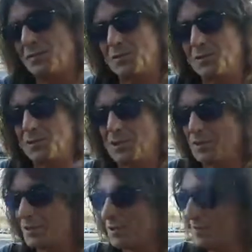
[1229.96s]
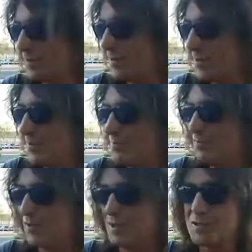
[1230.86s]
for oil and
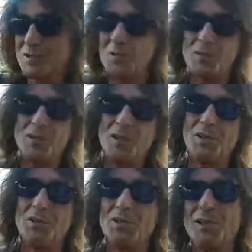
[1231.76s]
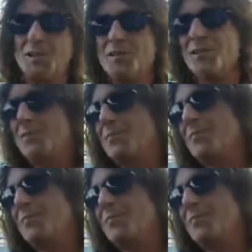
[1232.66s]
things of that particular nature.